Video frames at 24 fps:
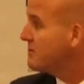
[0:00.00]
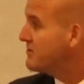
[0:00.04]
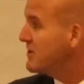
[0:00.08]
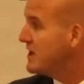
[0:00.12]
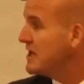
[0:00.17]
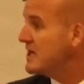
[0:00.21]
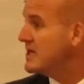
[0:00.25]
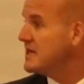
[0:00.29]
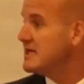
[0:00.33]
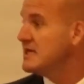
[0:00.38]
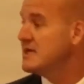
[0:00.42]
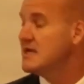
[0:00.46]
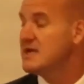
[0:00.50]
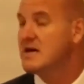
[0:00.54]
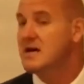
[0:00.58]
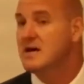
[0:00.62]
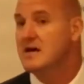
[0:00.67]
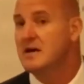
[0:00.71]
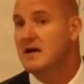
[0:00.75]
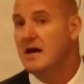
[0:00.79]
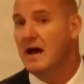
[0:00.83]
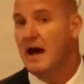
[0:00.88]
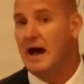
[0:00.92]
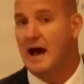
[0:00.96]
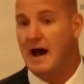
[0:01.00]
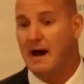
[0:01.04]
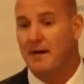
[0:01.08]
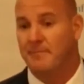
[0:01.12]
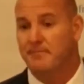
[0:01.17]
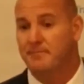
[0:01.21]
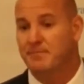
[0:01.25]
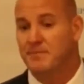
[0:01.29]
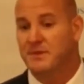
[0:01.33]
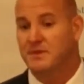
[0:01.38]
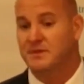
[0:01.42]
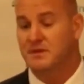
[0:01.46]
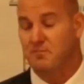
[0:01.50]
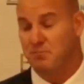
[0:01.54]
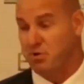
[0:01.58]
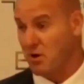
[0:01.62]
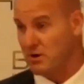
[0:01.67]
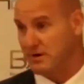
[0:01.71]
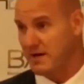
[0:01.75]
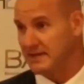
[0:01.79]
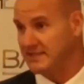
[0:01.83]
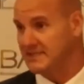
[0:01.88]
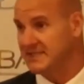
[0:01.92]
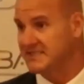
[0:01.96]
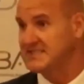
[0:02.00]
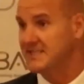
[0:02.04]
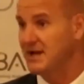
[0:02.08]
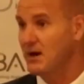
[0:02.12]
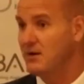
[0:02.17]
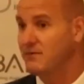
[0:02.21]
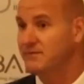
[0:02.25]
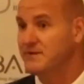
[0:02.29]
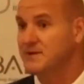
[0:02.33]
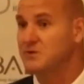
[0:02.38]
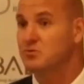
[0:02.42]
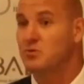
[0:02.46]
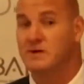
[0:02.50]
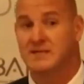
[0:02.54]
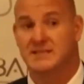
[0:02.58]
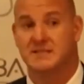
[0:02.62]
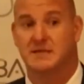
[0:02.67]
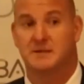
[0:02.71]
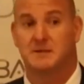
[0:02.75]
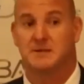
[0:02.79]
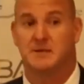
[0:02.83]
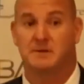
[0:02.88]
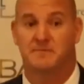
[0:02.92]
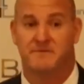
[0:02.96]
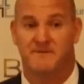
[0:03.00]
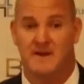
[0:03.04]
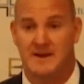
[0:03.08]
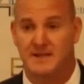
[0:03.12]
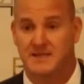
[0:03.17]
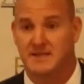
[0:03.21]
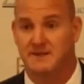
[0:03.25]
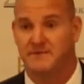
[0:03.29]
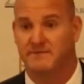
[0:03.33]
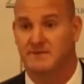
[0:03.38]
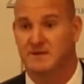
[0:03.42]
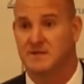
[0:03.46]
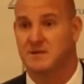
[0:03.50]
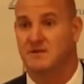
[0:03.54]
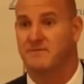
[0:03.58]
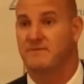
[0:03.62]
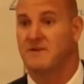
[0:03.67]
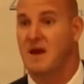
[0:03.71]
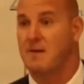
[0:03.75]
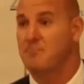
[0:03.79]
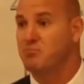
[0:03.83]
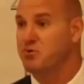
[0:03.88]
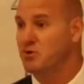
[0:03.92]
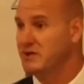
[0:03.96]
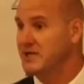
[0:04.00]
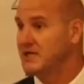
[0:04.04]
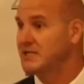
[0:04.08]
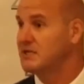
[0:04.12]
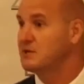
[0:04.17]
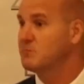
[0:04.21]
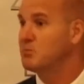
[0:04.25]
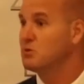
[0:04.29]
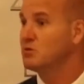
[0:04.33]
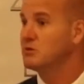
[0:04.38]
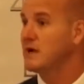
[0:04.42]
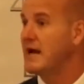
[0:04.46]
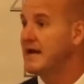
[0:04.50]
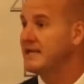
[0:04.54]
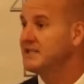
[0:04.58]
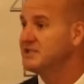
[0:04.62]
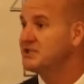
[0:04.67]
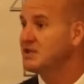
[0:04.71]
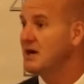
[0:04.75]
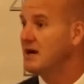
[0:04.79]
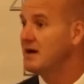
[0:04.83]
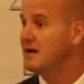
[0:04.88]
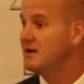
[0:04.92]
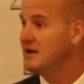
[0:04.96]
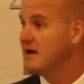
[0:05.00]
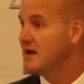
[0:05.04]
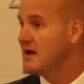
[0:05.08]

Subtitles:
The product itself is reasonably defensive. It's of that predictable nature.